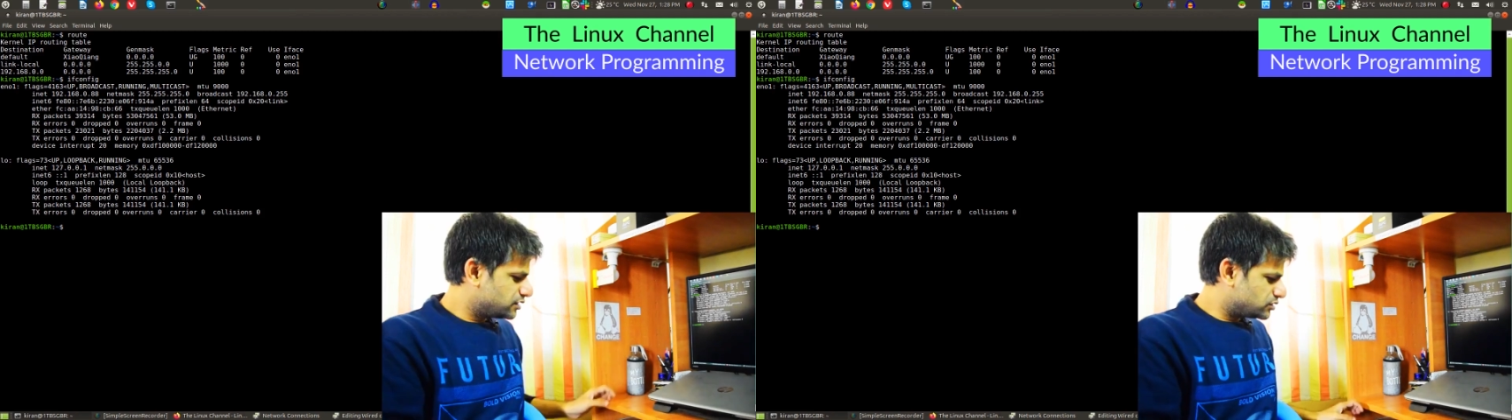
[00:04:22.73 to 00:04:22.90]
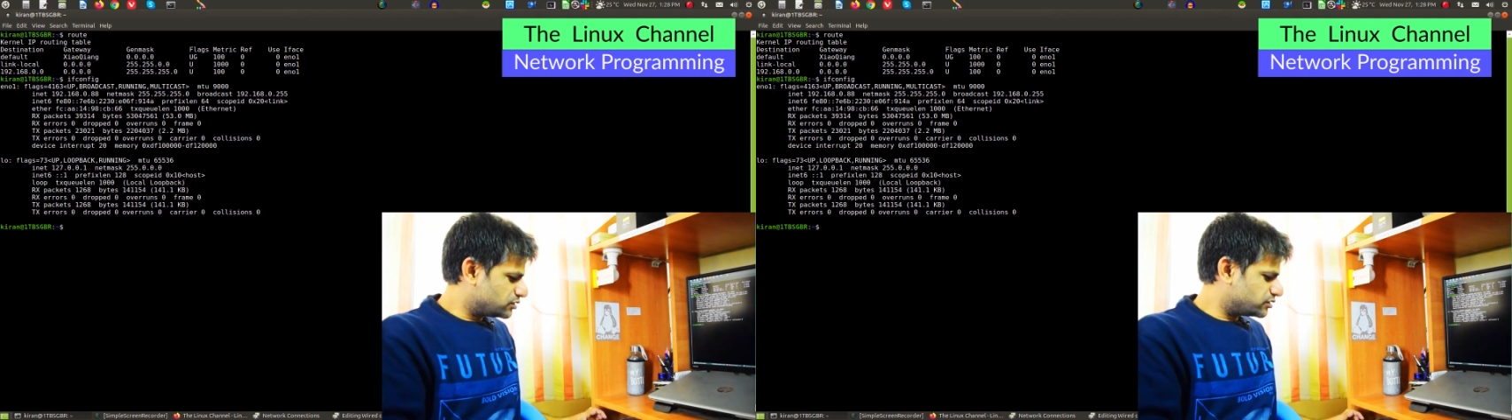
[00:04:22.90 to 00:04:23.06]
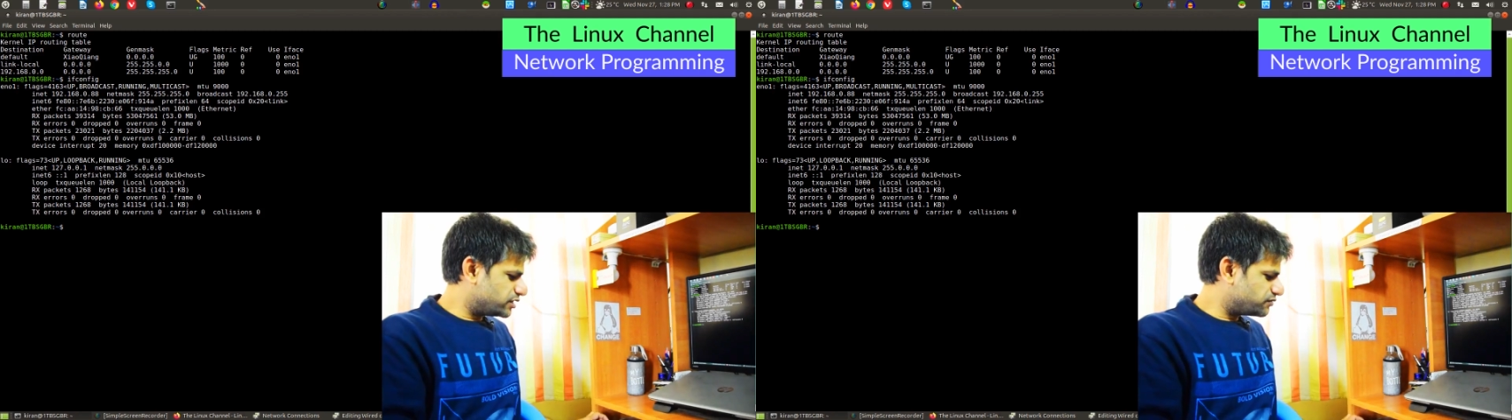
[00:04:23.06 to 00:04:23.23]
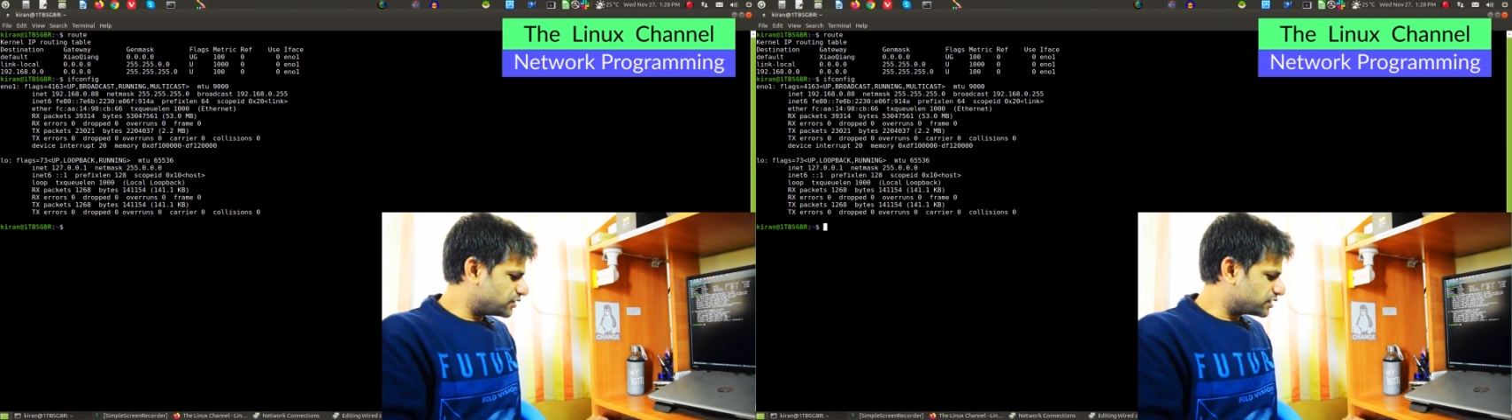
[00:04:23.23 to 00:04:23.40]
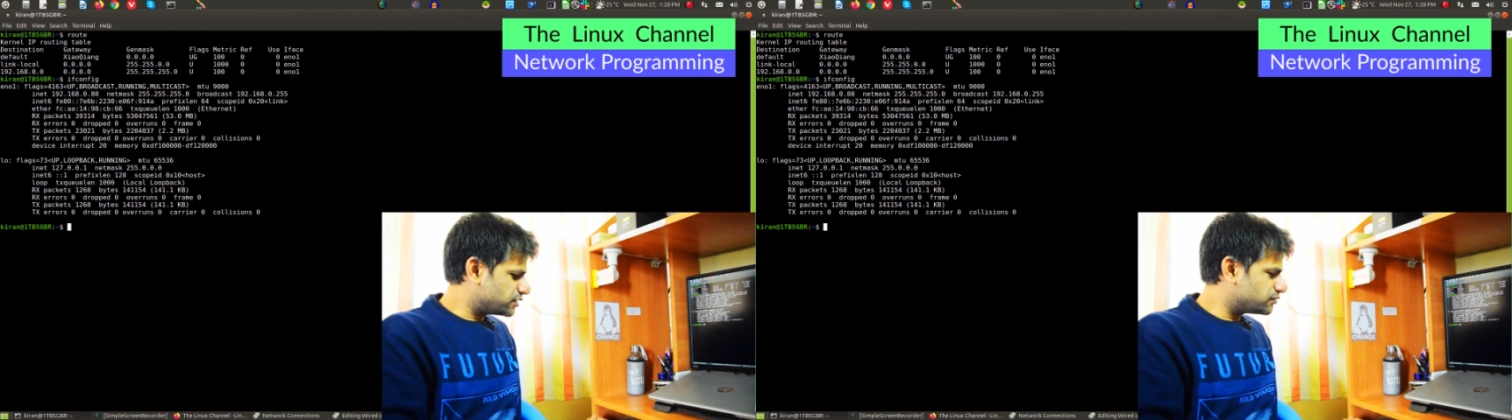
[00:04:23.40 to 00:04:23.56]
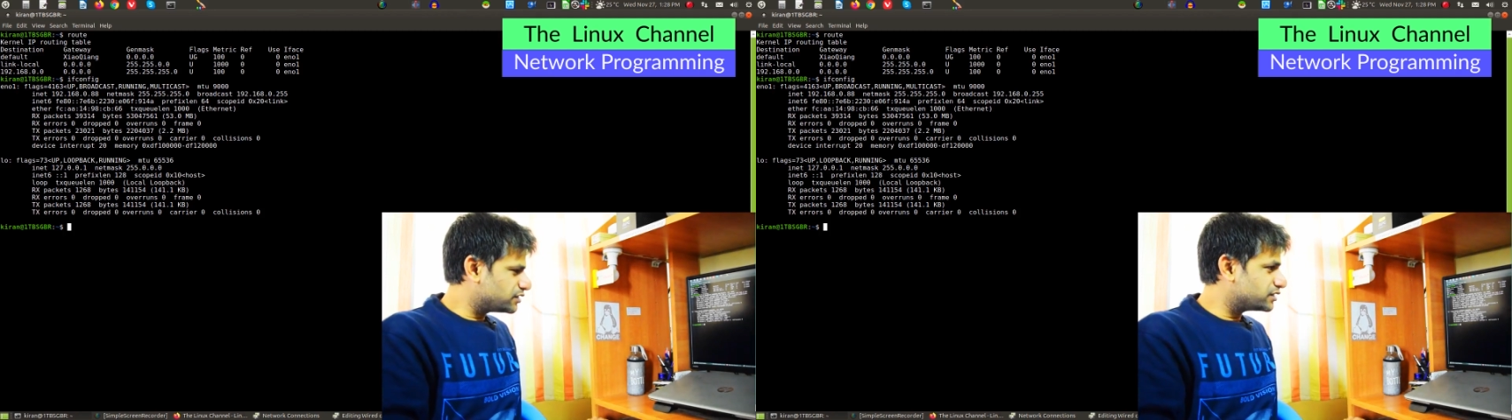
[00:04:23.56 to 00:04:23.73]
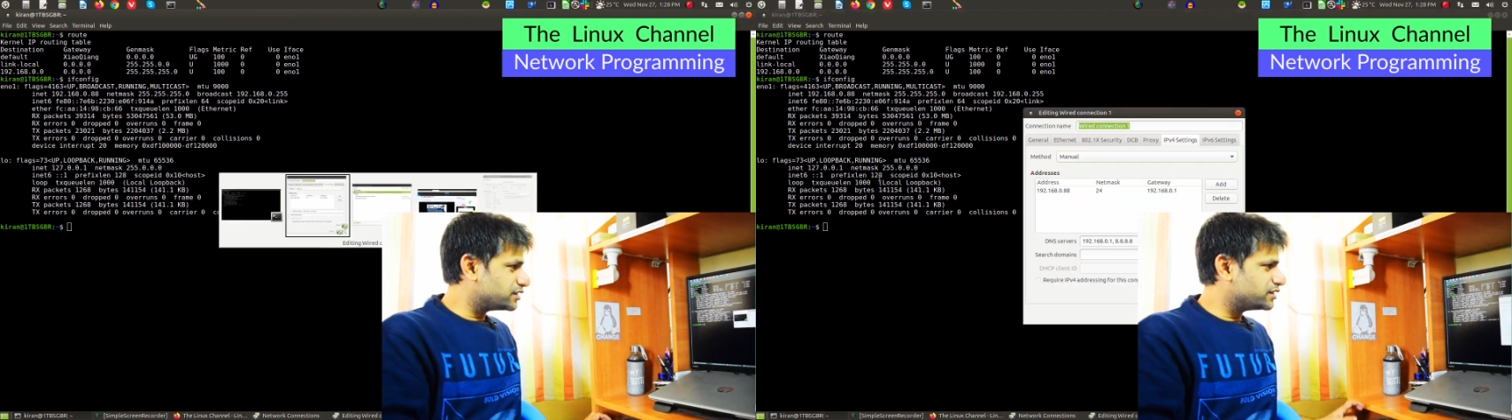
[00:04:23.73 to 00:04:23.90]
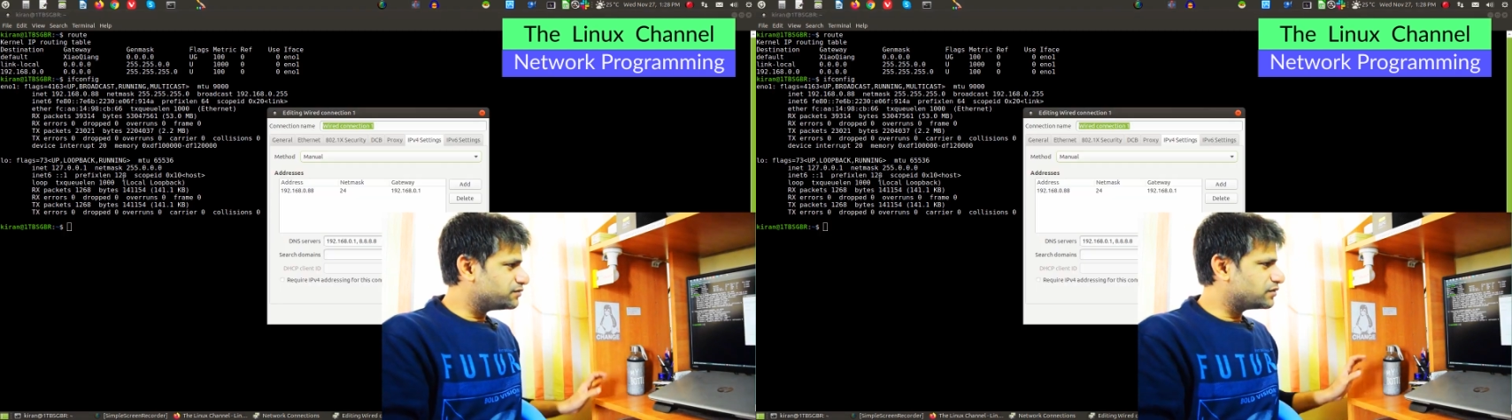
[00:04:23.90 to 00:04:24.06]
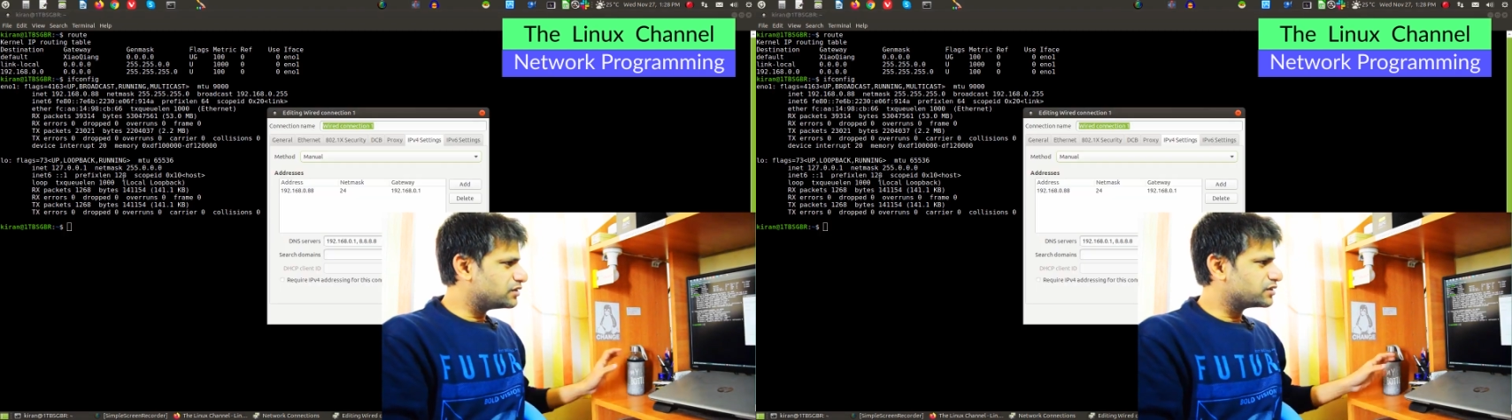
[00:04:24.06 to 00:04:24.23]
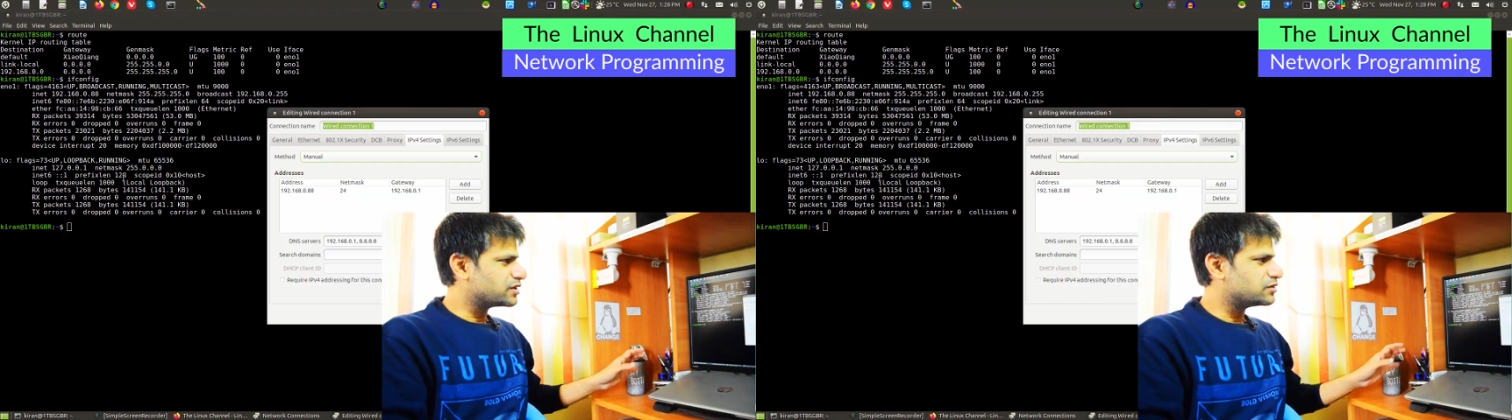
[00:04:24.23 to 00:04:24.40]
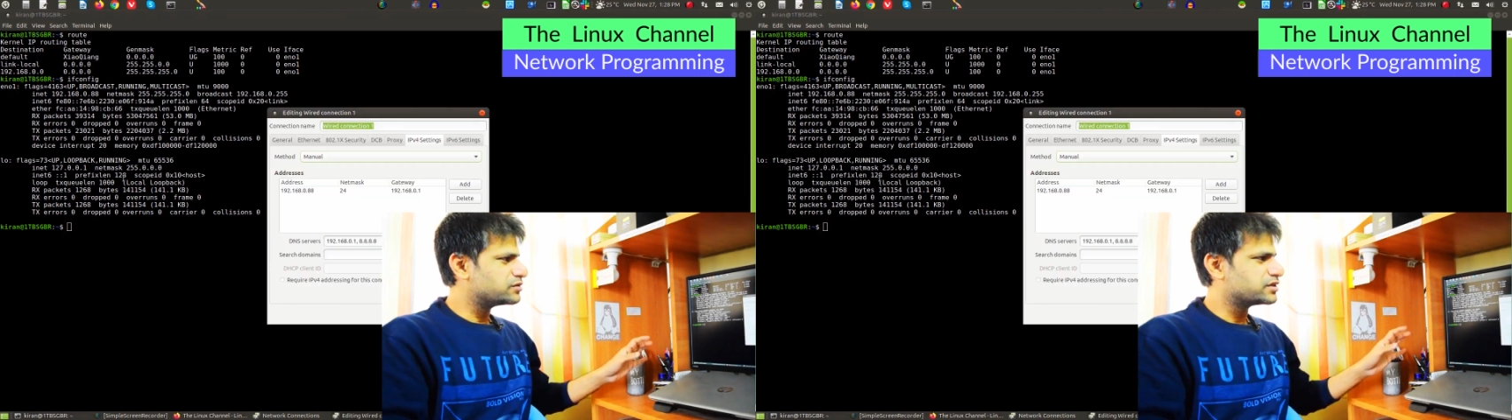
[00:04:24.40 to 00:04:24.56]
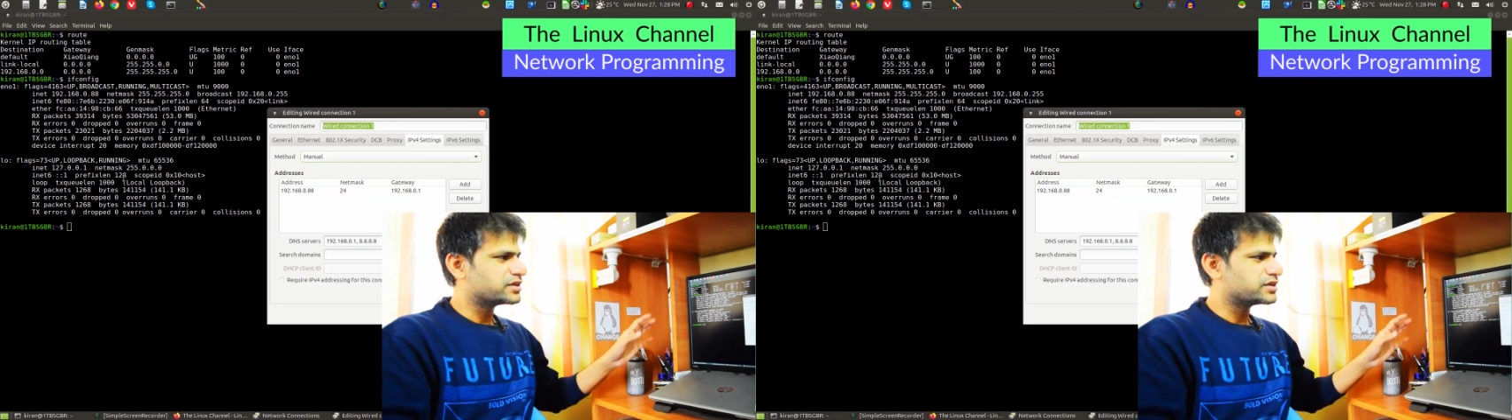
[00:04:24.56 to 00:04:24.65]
So effectively the default route,